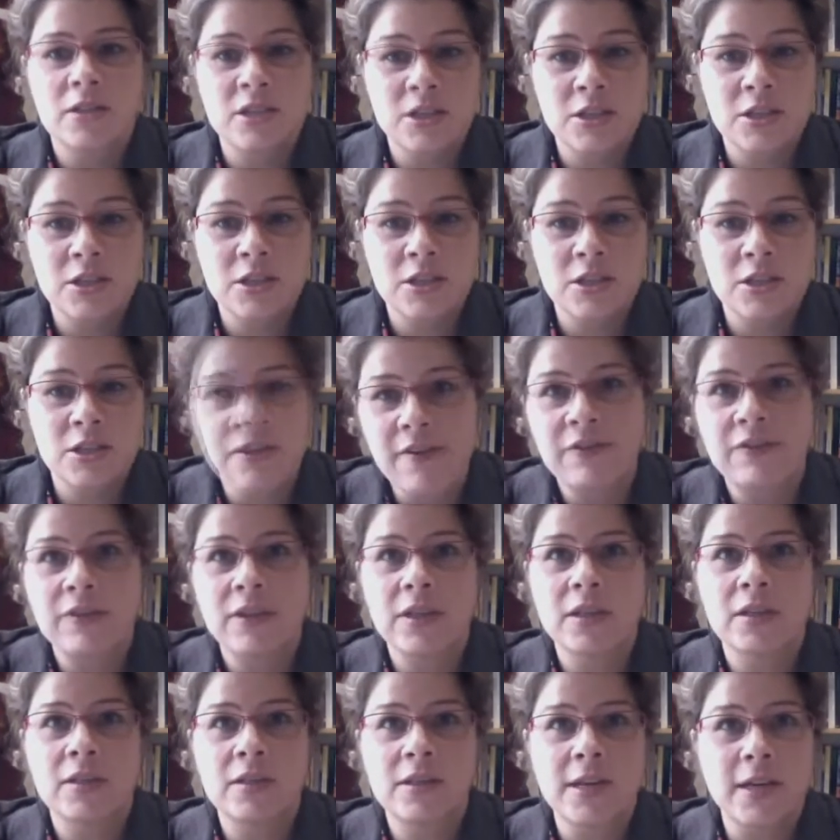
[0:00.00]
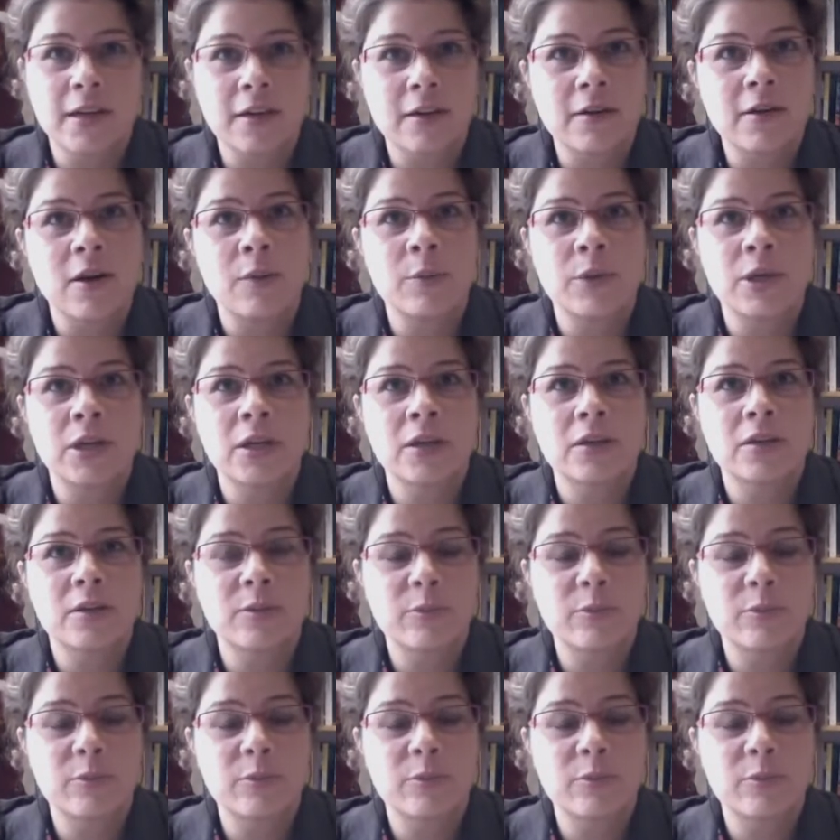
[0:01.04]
geographic, the economic,